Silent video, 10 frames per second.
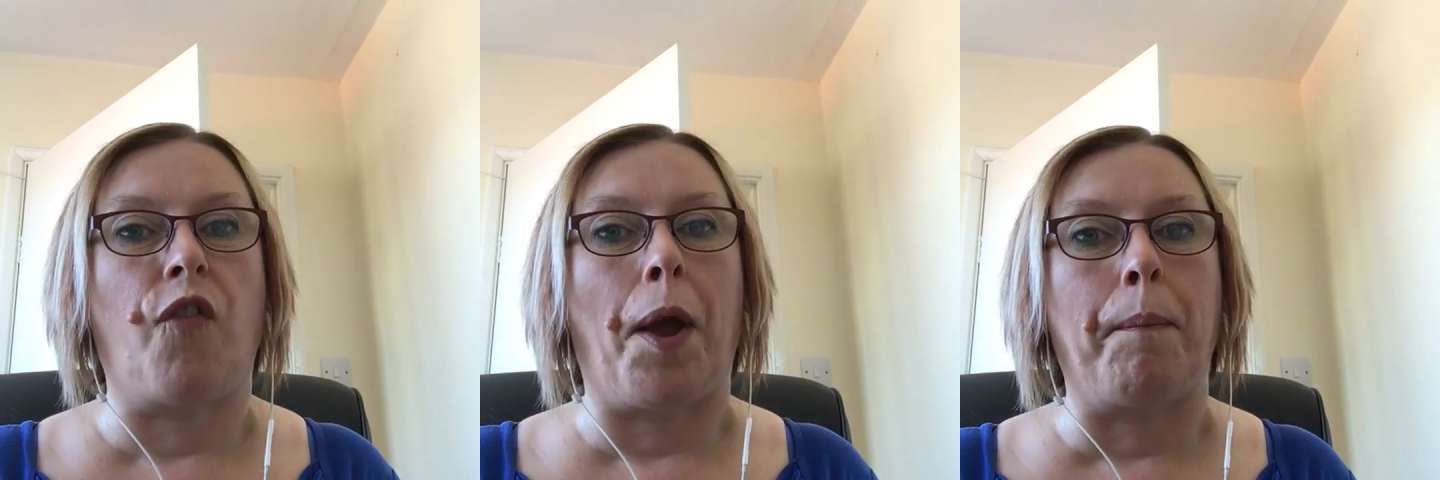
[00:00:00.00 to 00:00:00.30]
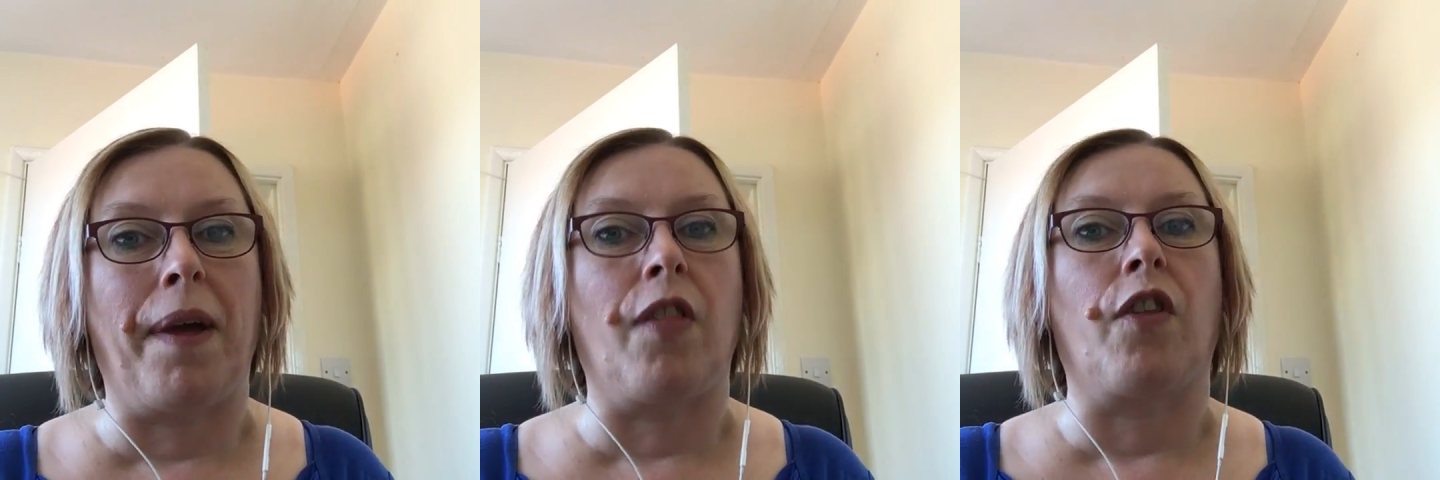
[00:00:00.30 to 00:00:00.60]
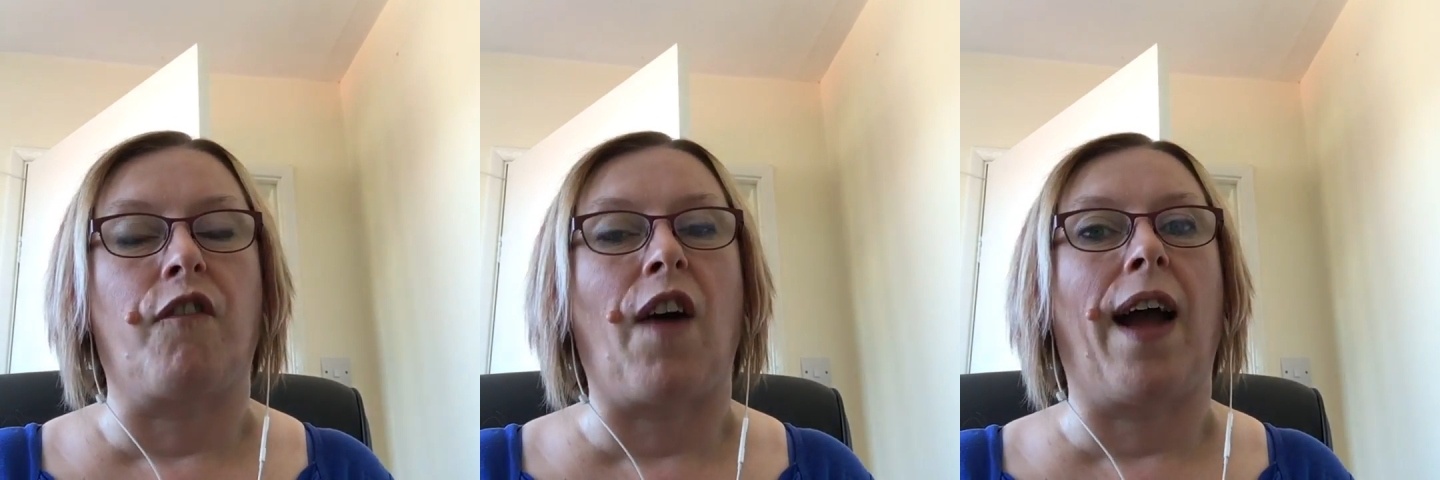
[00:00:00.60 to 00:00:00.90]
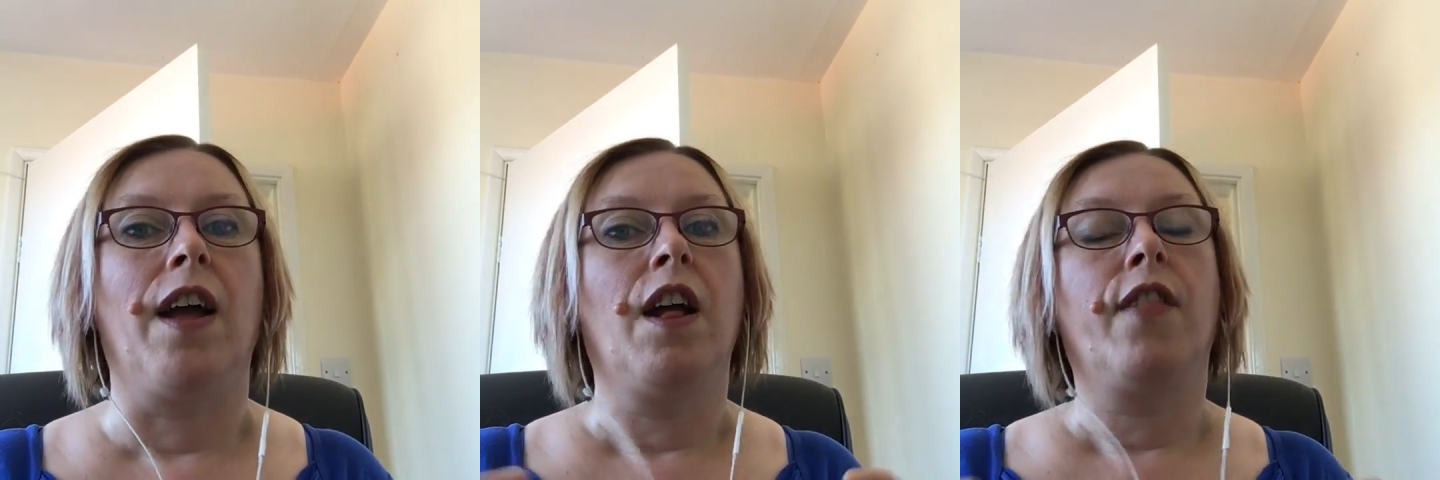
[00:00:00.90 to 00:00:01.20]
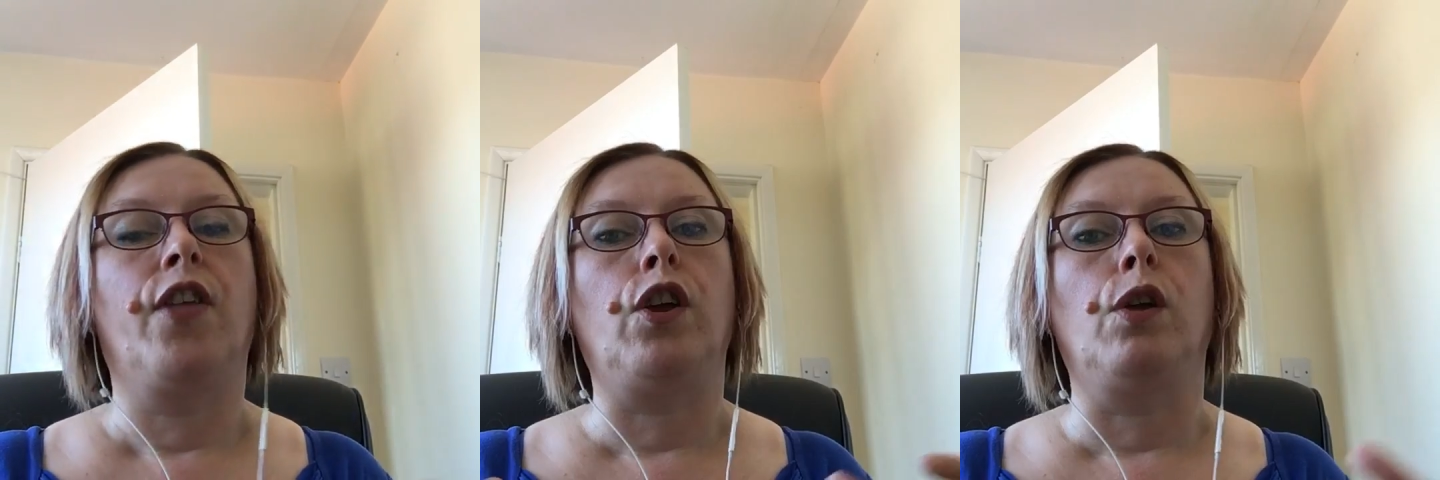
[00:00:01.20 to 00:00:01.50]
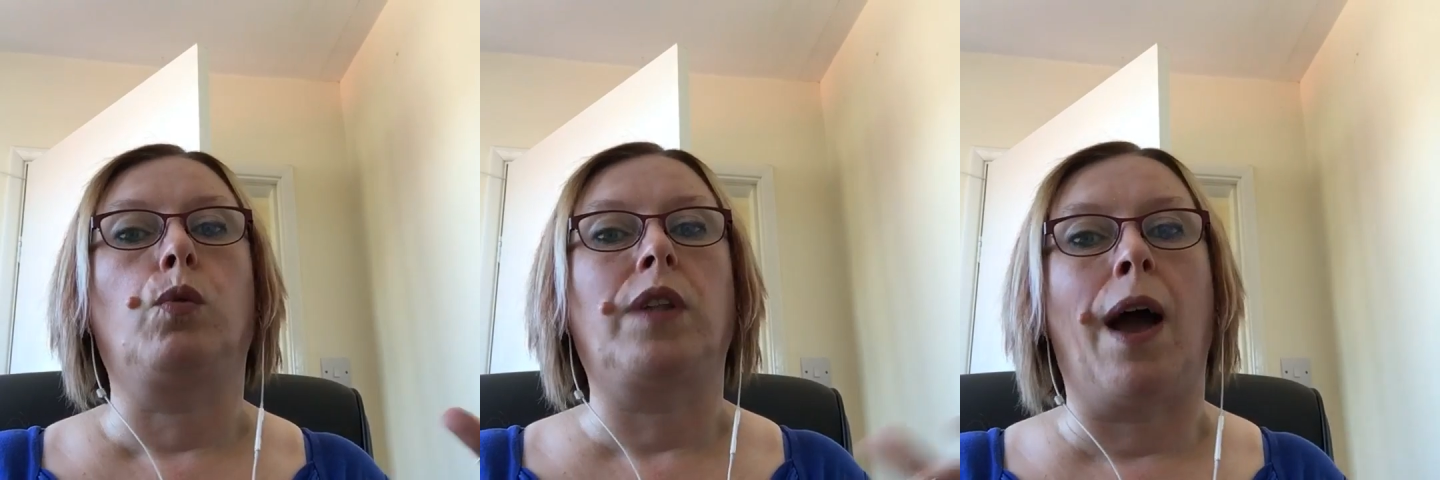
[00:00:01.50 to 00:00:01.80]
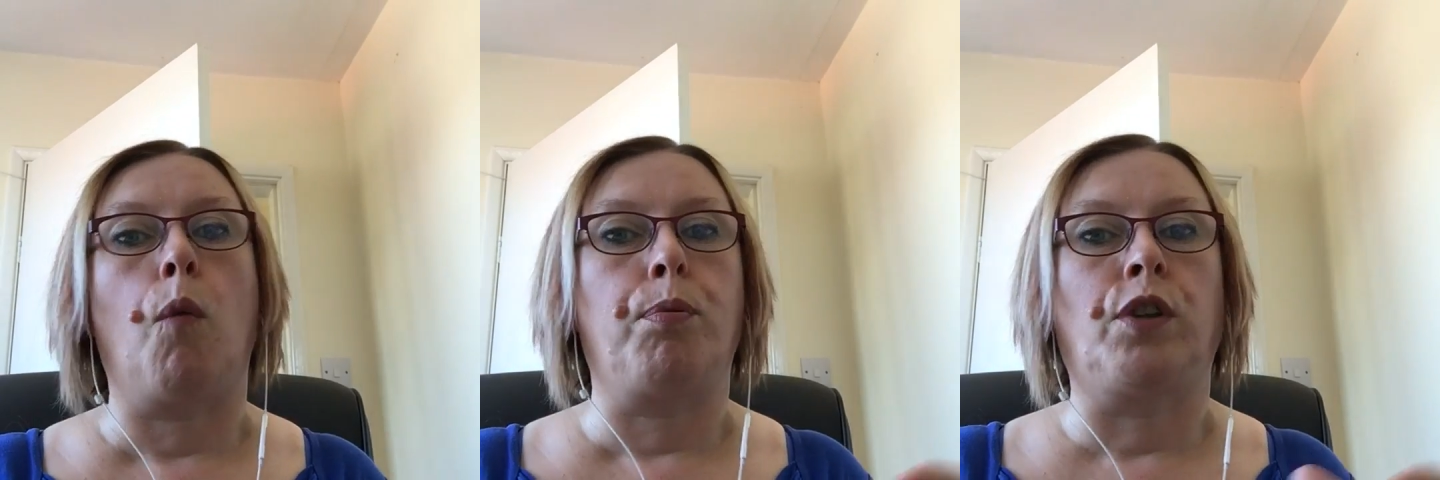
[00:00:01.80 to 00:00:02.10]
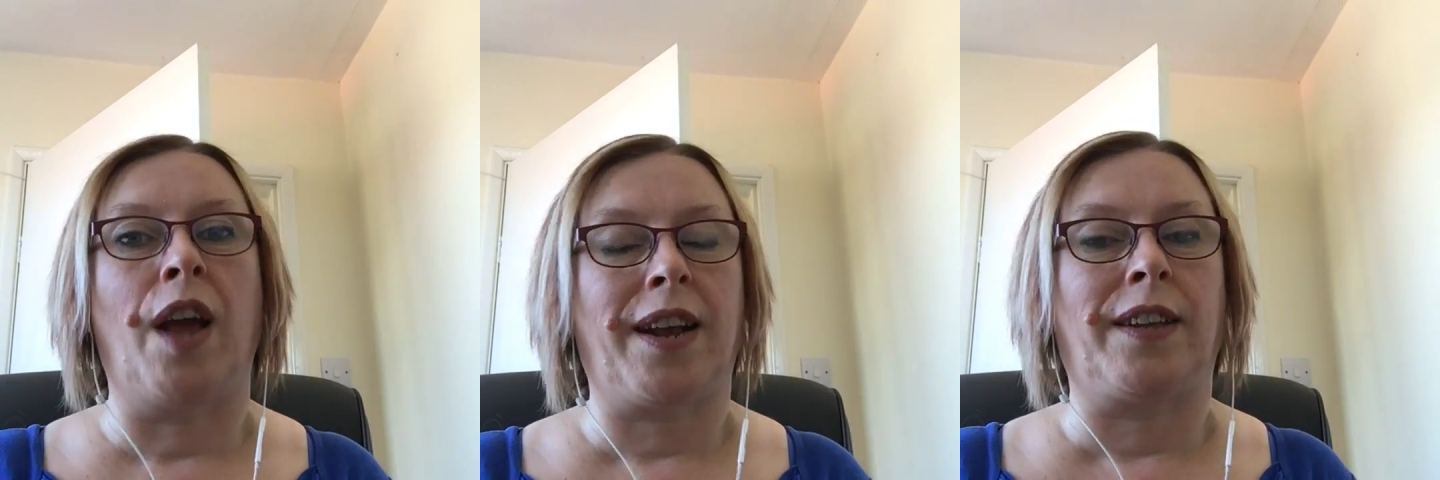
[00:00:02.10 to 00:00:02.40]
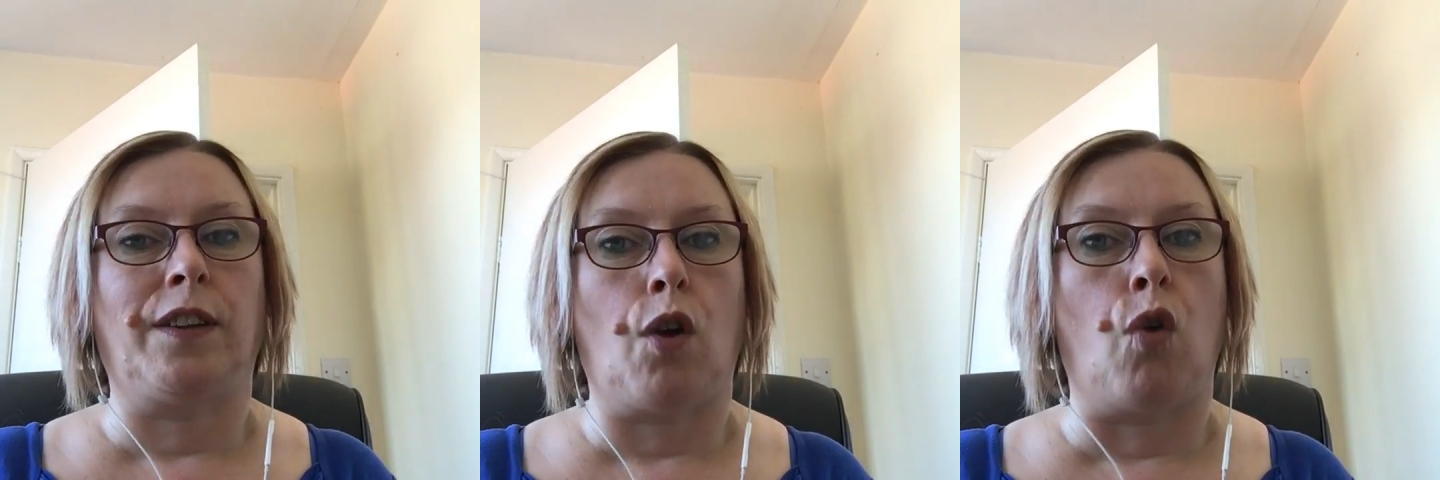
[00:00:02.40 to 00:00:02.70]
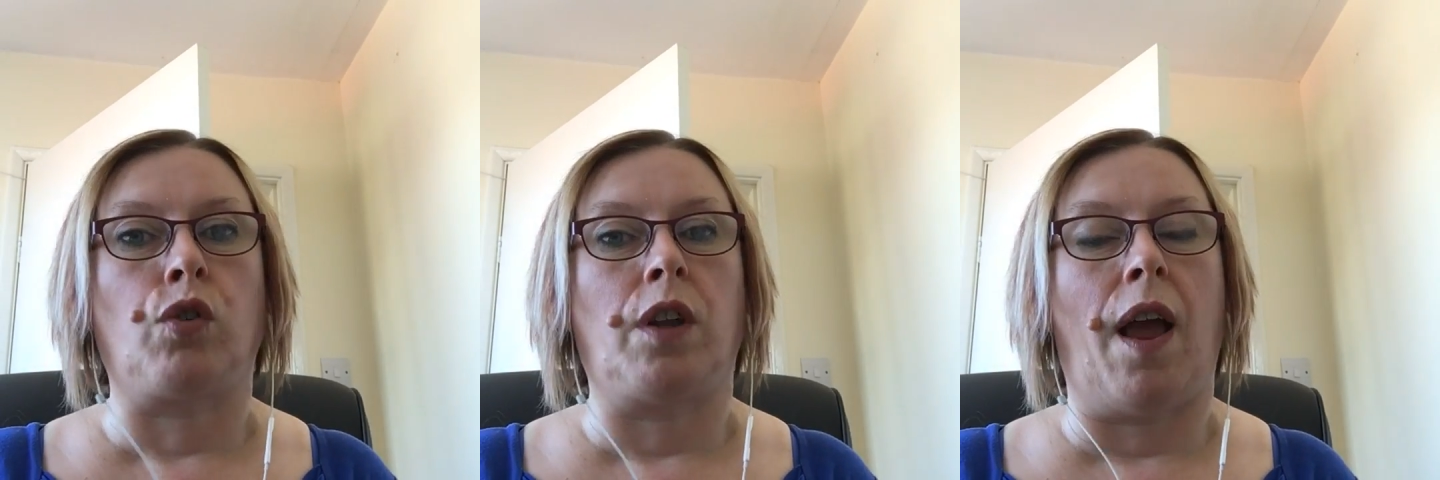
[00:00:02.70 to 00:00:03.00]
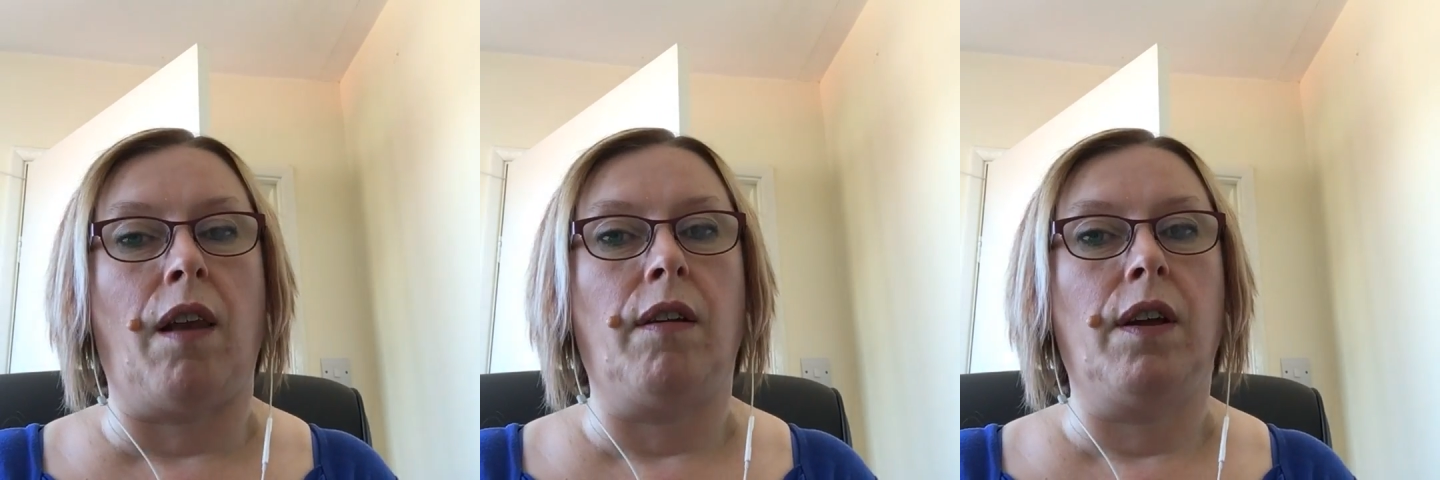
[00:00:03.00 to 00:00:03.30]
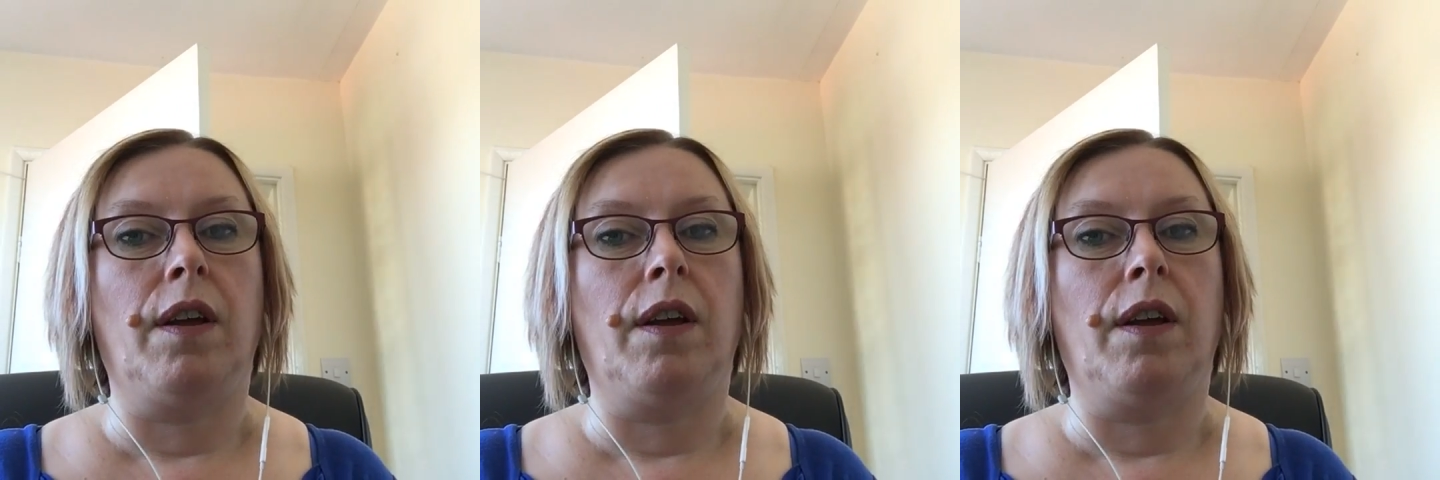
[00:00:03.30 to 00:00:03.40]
They mean the fact that you sell protected content.